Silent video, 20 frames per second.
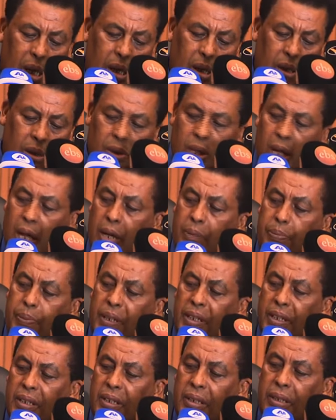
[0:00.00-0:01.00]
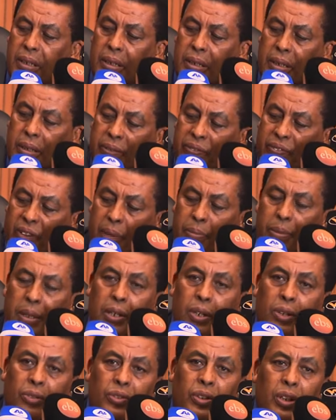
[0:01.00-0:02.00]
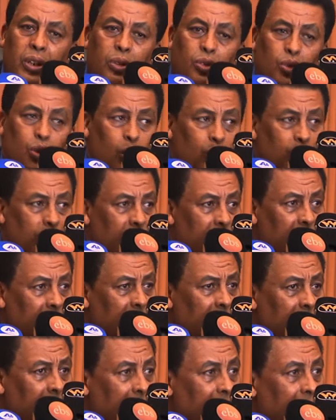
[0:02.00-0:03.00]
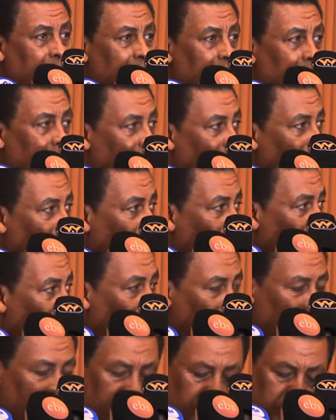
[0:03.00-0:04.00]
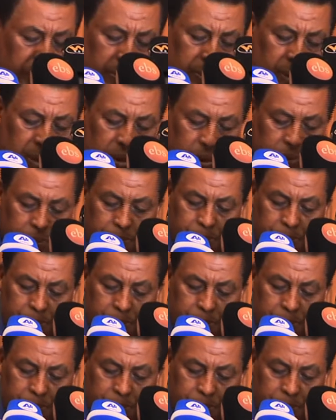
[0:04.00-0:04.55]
and helping the family of the soldiers and the affected people.